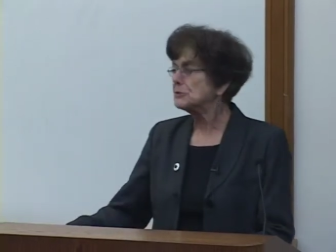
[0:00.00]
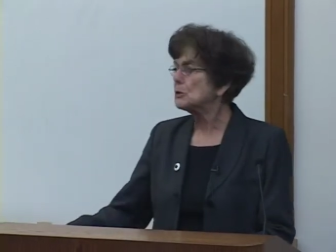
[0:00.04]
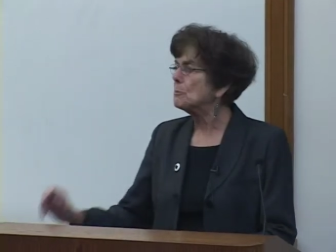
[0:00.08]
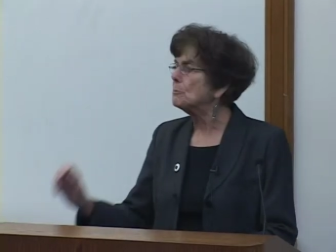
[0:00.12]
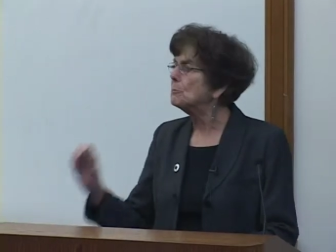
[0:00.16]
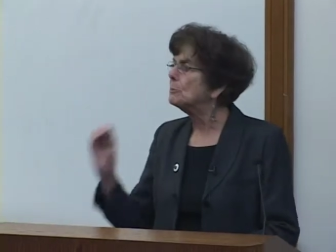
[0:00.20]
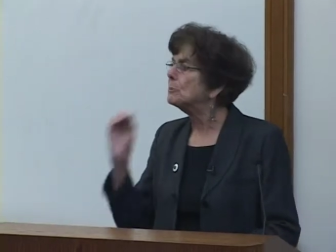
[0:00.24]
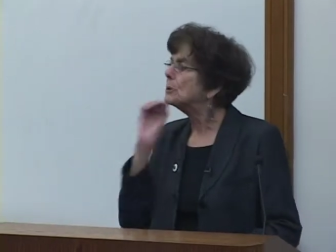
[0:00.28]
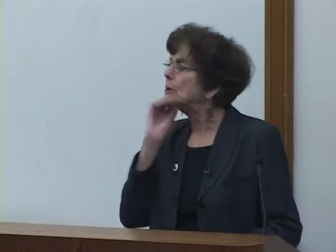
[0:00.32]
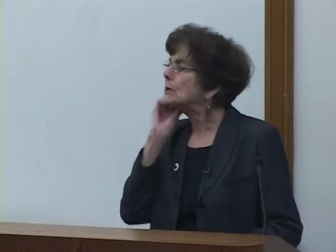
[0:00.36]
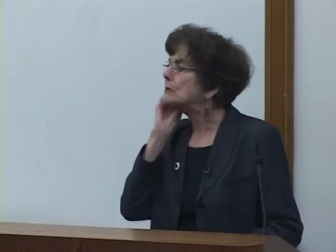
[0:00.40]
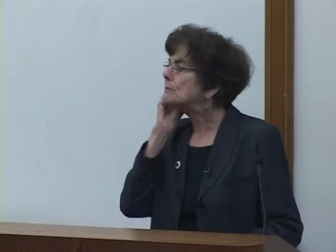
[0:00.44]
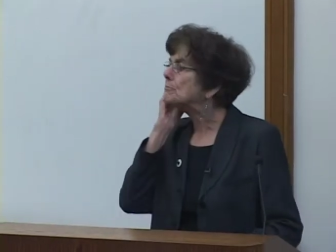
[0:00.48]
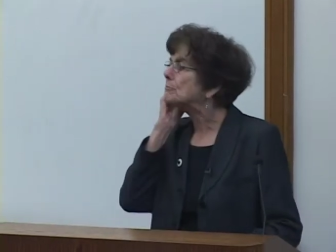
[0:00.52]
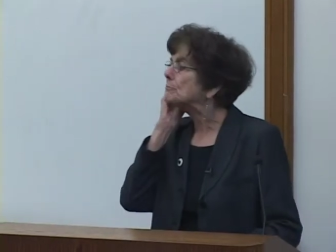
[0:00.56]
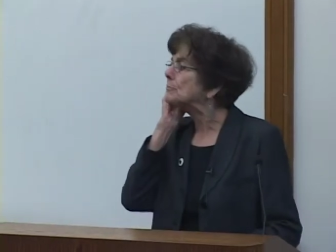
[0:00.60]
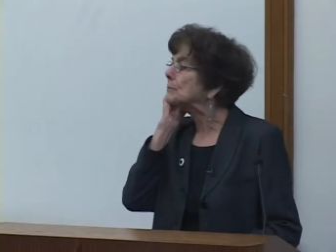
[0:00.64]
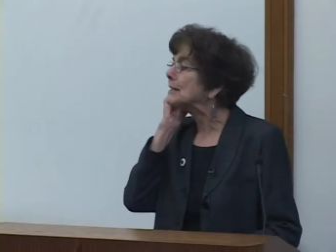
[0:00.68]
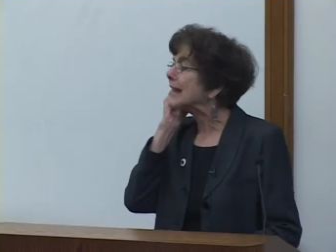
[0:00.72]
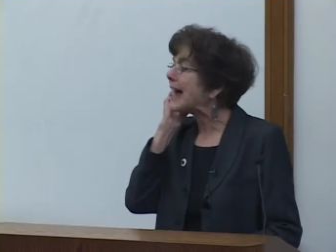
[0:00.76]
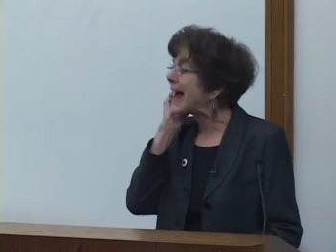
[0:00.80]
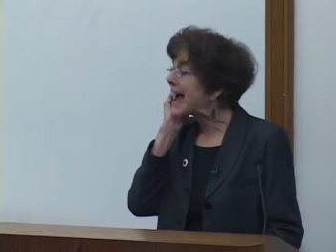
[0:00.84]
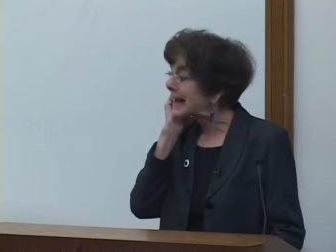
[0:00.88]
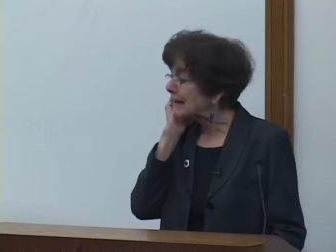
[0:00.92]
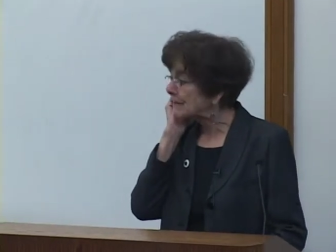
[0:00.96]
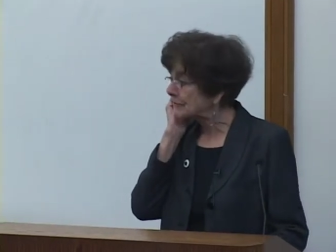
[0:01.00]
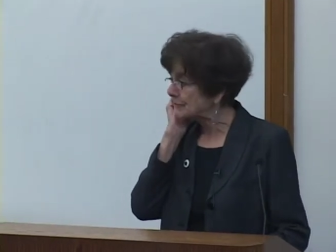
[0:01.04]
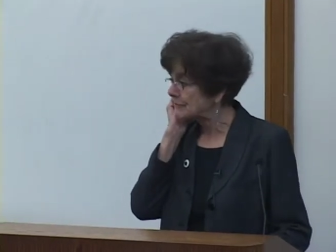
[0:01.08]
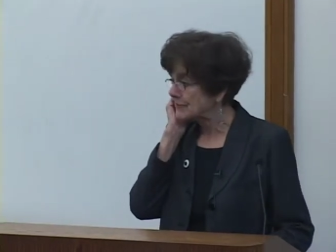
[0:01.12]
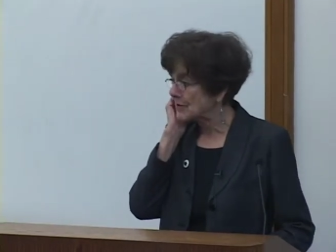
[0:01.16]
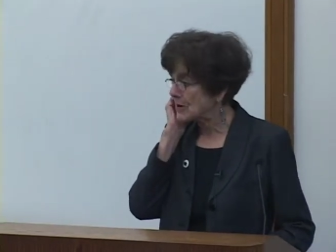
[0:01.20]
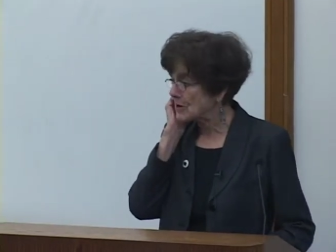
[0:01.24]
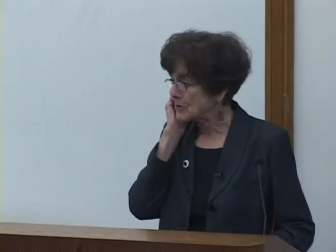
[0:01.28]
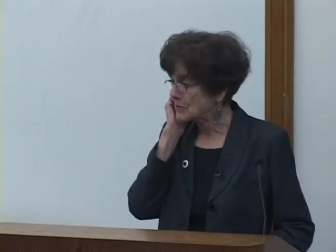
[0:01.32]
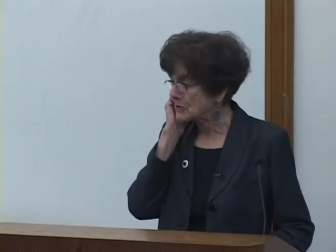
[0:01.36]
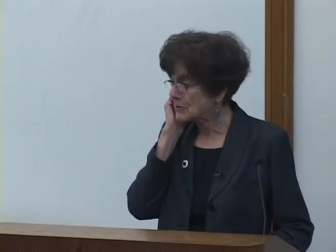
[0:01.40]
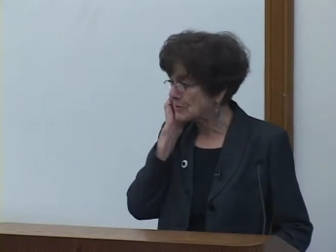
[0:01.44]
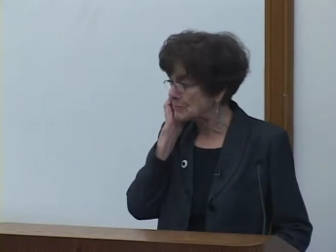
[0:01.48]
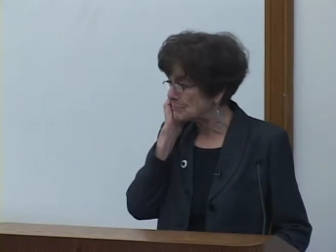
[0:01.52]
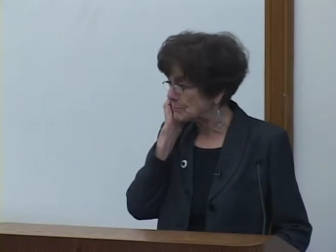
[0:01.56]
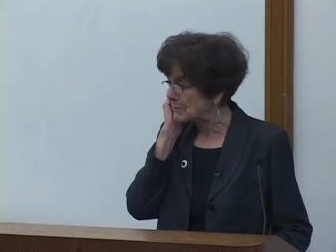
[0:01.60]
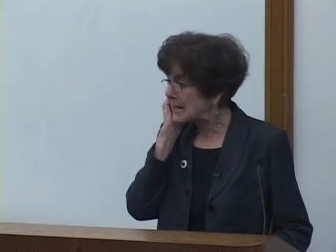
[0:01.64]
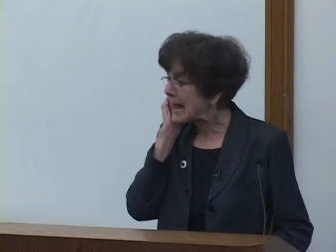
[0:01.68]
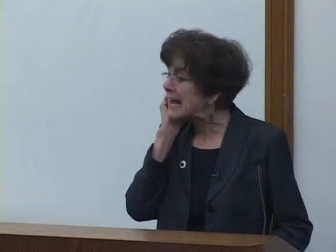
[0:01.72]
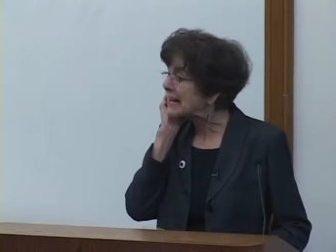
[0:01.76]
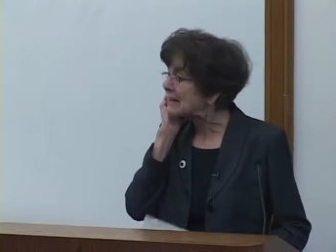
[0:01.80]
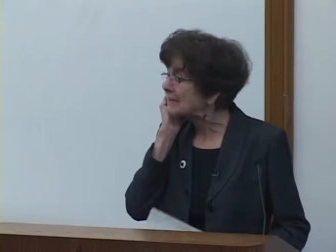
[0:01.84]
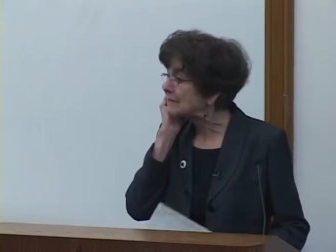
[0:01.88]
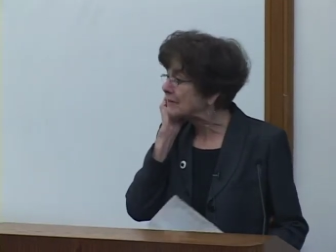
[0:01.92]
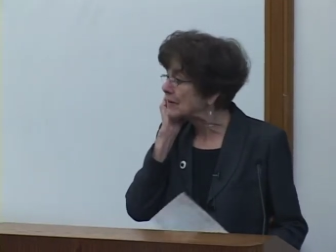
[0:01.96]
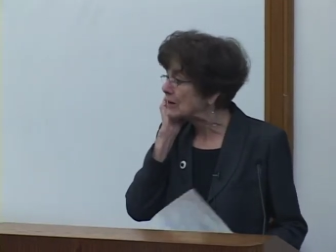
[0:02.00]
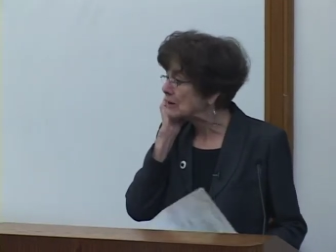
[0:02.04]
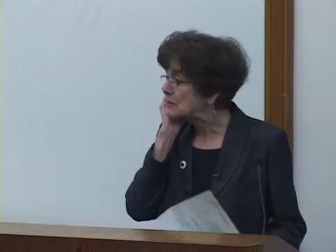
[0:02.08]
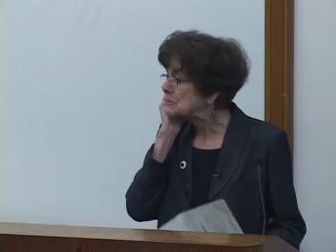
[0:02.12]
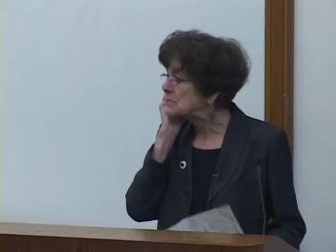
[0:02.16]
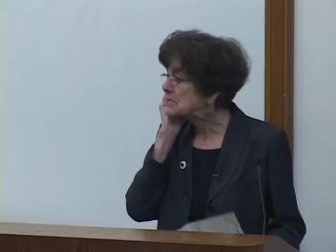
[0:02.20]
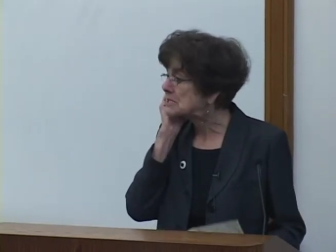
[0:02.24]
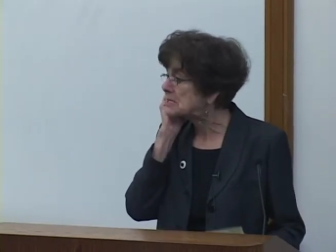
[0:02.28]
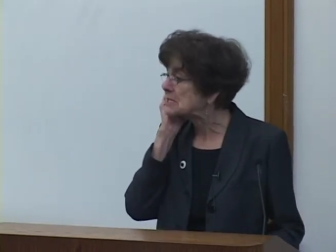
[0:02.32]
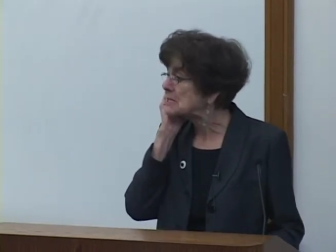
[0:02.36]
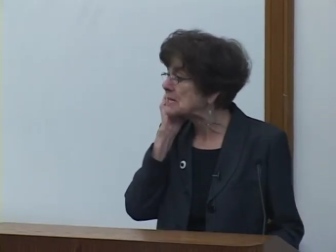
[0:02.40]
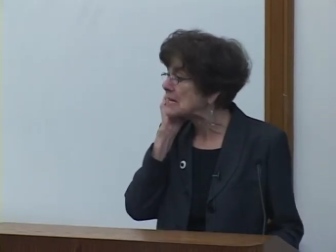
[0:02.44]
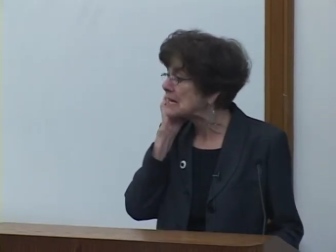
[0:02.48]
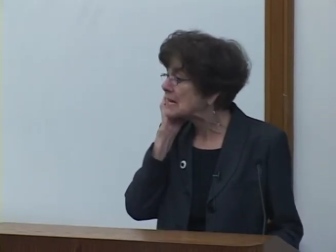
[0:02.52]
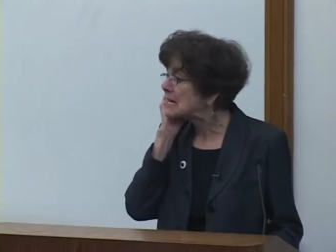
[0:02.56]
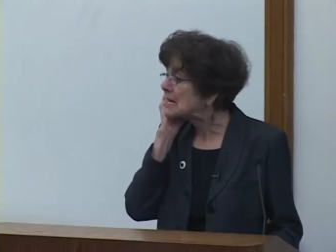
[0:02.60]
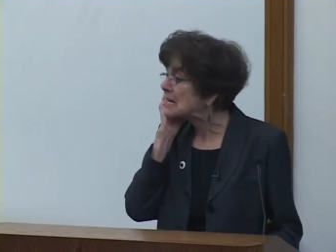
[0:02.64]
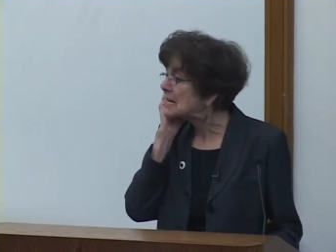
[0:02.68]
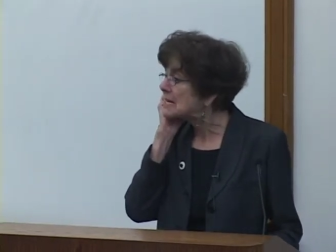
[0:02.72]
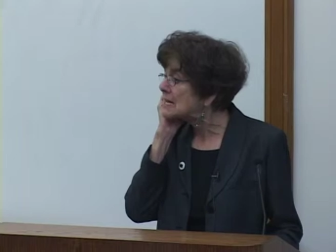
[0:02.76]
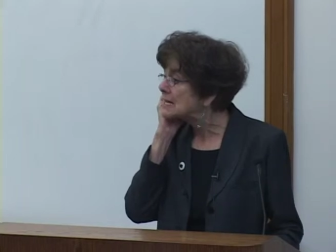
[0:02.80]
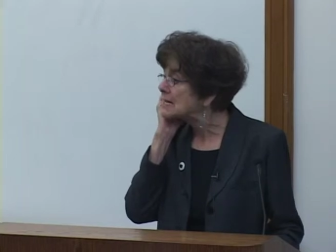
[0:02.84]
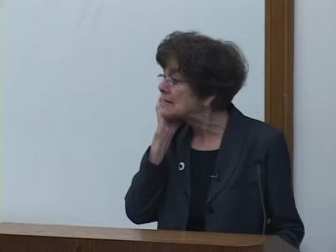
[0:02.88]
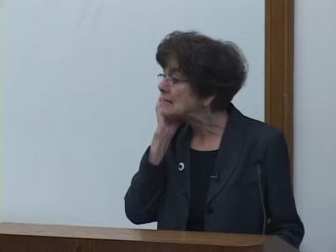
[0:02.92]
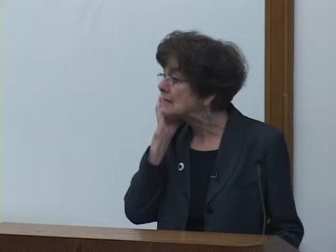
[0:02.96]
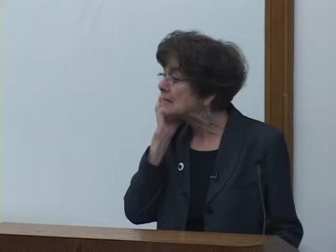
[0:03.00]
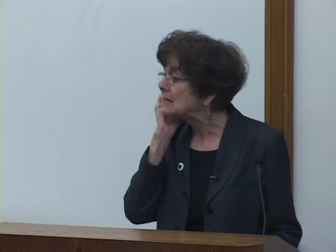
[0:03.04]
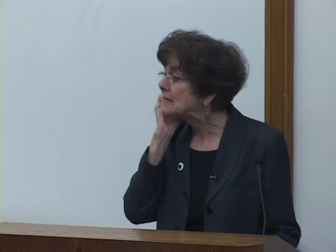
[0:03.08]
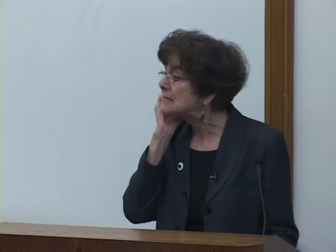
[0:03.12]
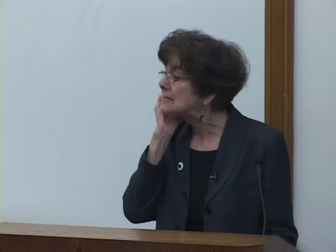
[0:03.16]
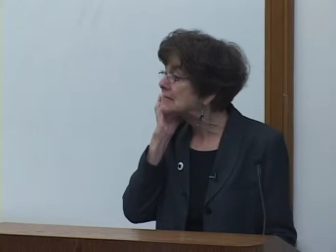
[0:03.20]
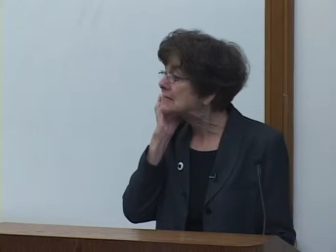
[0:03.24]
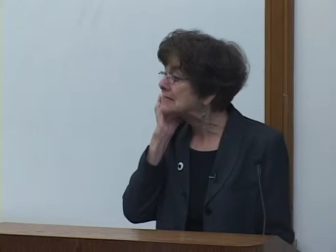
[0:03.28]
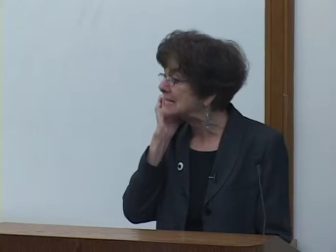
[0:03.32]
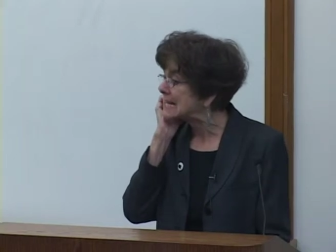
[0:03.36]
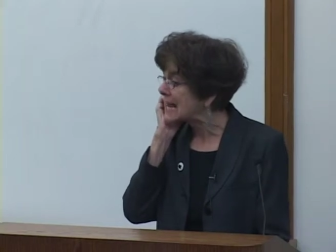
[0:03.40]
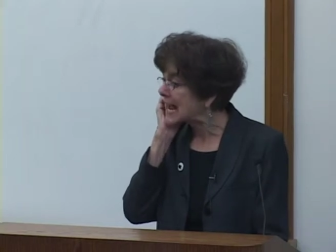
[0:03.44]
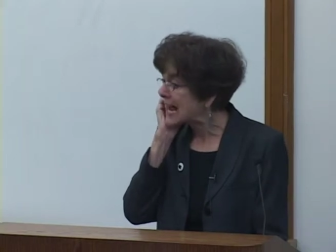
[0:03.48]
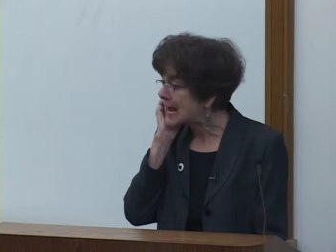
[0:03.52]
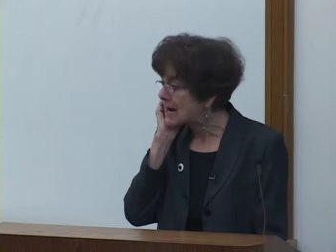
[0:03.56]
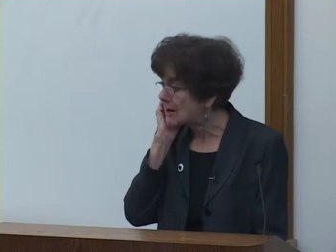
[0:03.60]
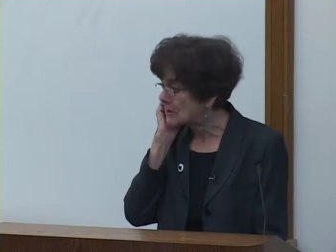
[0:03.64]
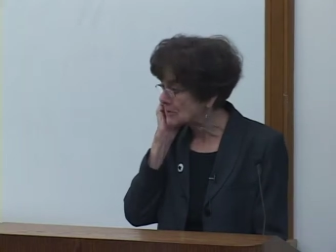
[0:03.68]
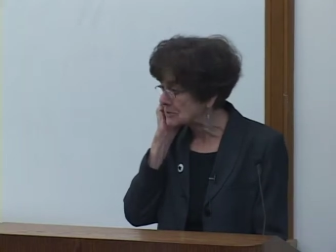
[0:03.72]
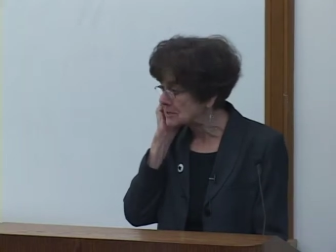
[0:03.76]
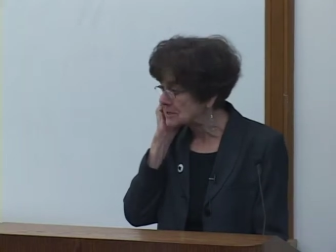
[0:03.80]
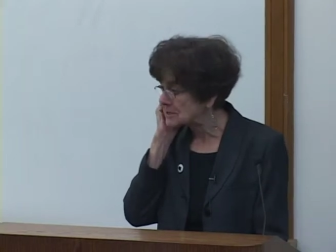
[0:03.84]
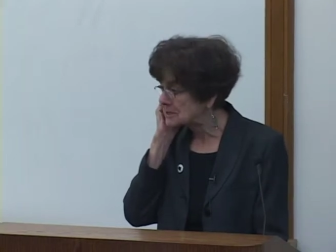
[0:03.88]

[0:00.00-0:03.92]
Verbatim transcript: put black, vote, black votes in doubt